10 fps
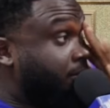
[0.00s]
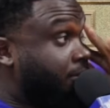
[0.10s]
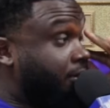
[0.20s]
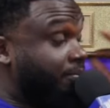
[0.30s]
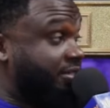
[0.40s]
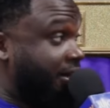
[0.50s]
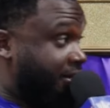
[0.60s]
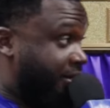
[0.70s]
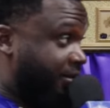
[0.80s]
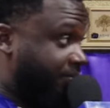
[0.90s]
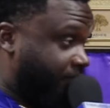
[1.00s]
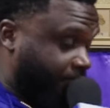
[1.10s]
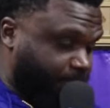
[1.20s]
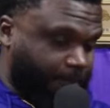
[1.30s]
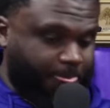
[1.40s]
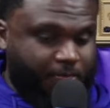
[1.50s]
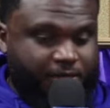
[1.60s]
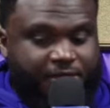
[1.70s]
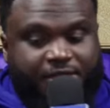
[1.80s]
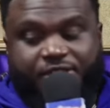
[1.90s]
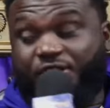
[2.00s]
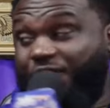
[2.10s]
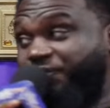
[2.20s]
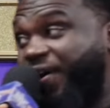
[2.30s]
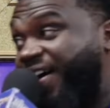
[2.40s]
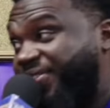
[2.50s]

I'm gonna say it again. Your father in